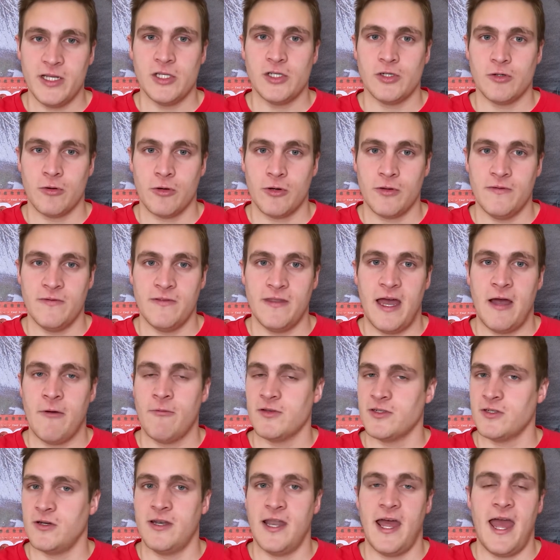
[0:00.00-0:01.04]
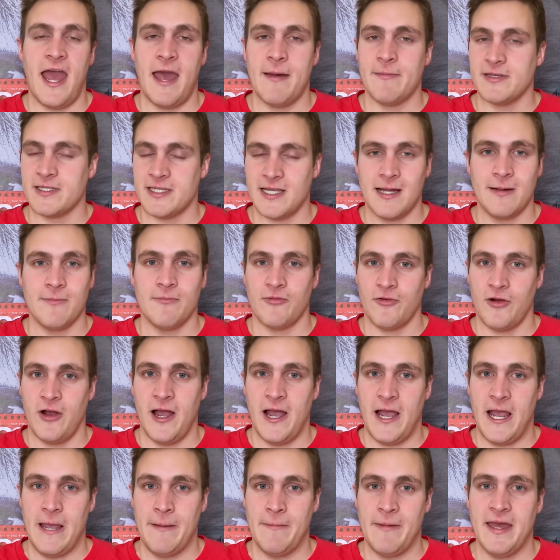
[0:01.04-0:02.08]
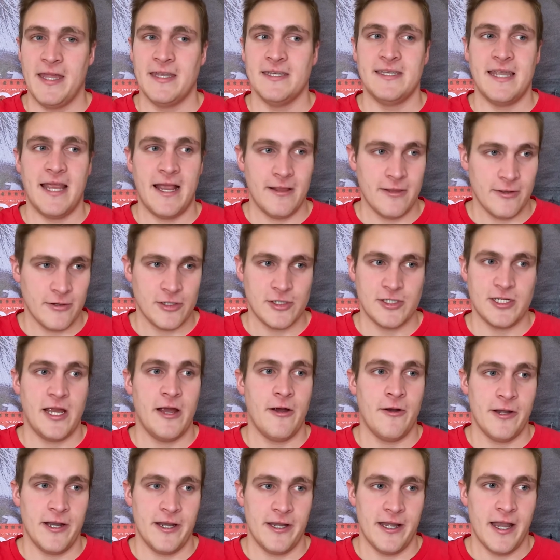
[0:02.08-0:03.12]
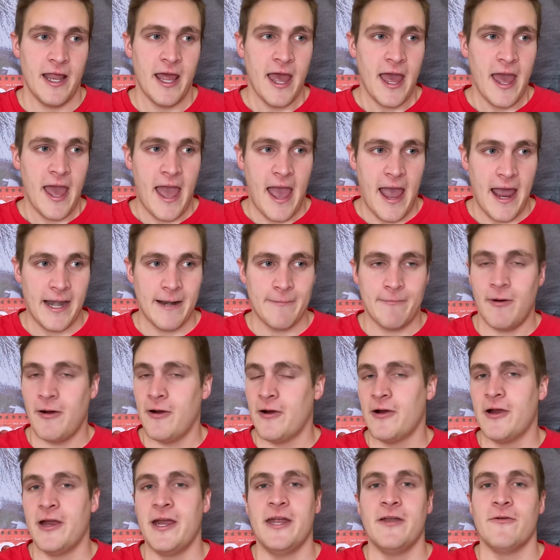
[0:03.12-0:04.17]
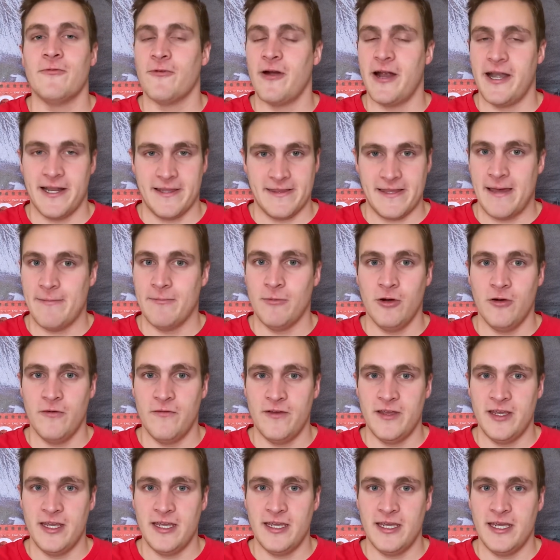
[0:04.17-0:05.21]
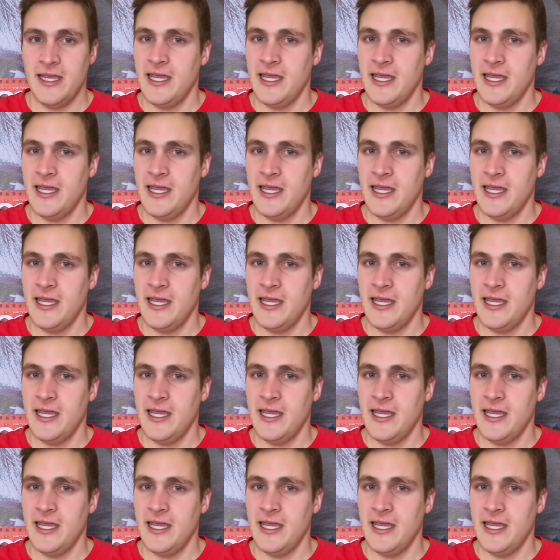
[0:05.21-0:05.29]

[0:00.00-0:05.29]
Jordan, that was on Amazon Prime, and Taylor Sheridan had a part in writing that movie.